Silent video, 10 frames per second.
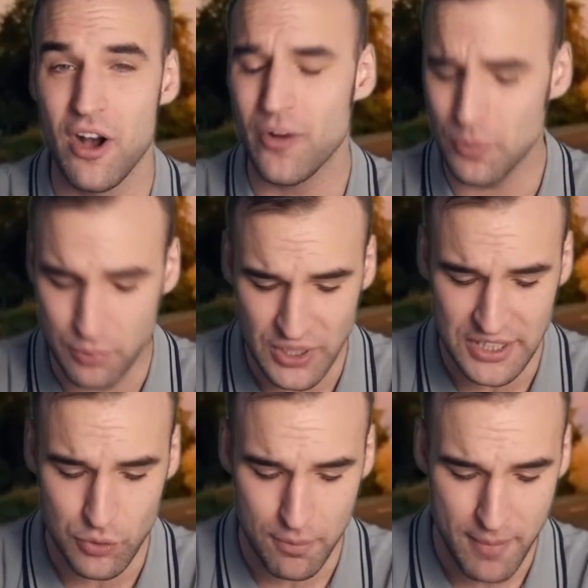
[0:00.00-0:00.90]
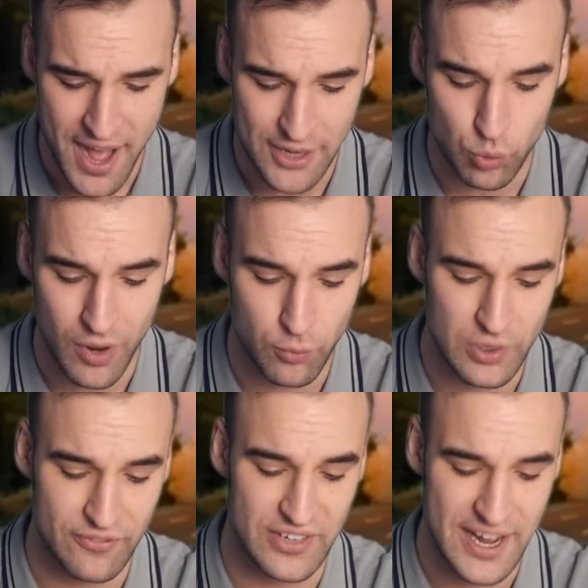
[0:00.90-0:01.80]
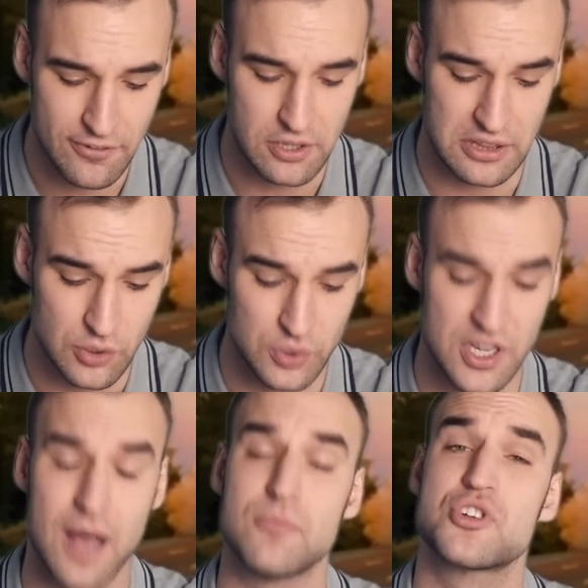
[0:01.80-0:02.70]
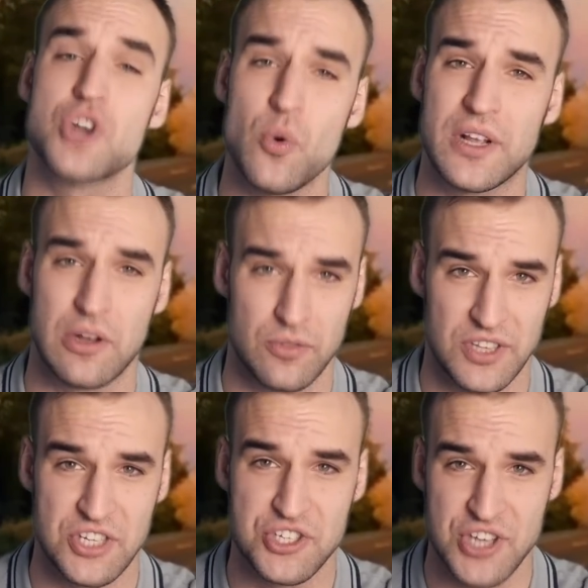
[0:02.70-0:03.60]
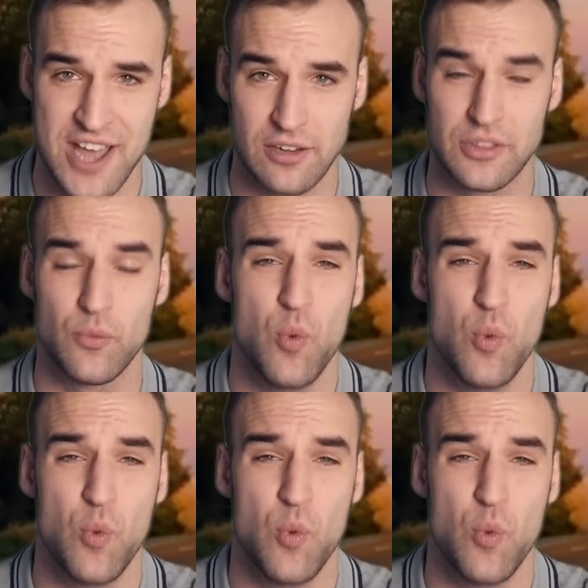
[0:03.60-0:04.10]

I will bring you a man who I would have never thought I'm showing on this channel, the